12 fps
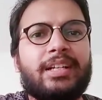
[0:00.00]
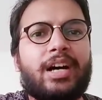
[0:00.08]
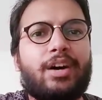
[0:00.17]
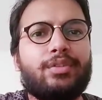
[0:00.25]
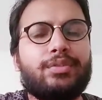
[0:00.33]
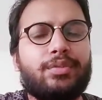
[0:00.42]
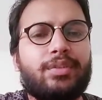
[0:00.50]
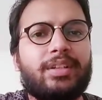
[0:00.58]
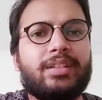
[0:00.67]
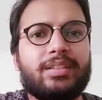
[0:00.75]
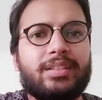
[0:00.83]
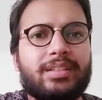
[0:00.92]
household
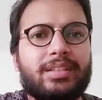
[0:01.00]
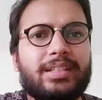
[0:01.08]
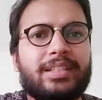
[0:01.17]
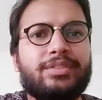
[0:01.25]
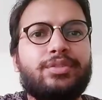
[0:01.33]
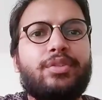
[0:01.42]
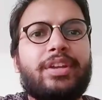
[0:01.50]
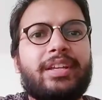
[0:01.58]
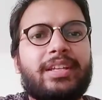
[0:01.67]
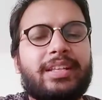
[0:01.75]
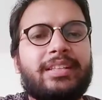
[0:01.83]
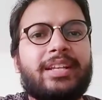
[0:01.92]
is
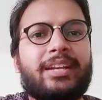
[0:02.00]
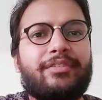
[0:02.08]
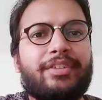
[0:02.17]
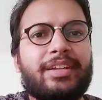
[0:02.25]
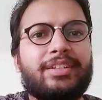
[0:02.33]
going in that way.